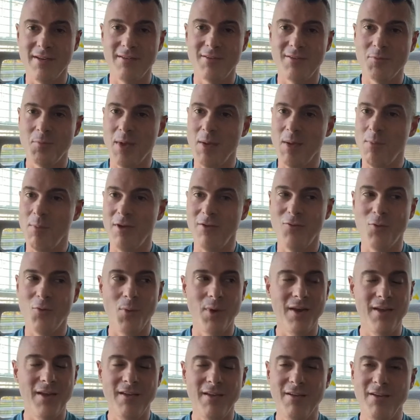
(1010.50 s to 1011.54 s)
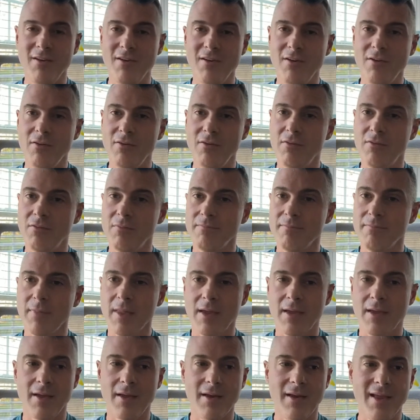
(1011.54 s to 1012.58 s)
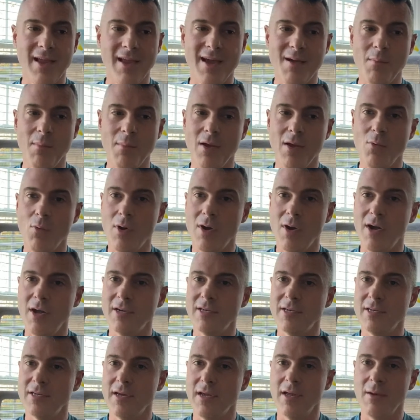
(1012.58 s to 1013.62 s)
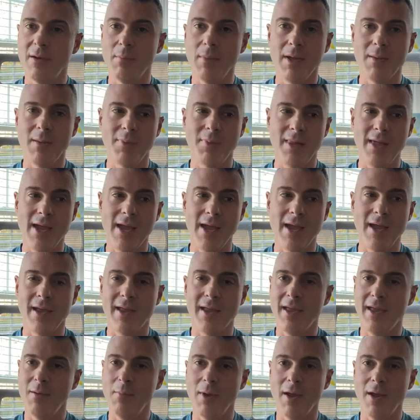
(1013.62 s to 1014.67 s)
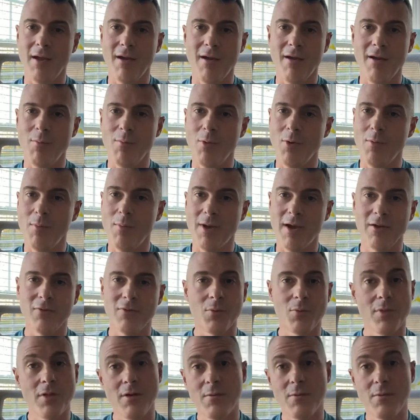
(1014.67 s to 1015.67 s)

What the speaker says: I had spent my 20 years and got my watch and my plaque and my cardboard box